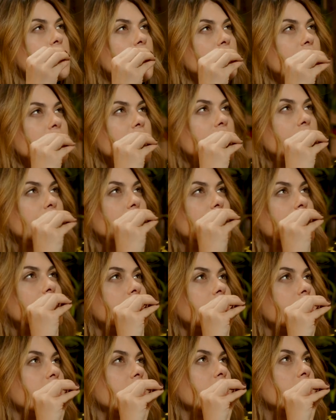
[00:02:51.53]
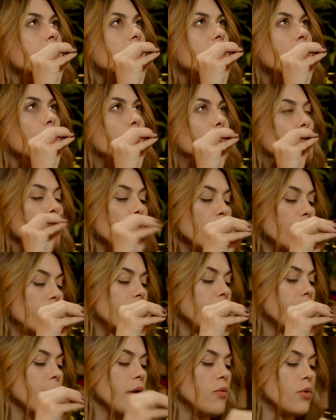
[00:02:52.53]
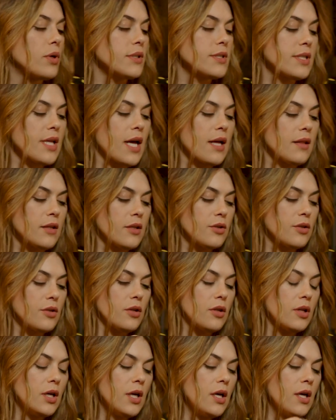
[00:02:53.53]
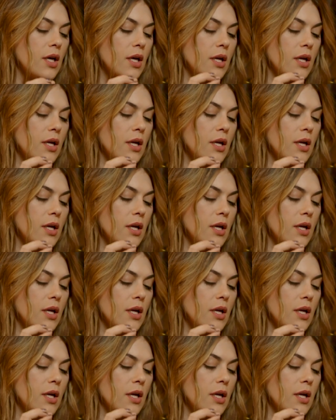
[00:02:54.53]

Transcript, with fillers: such an interesting road for me once that little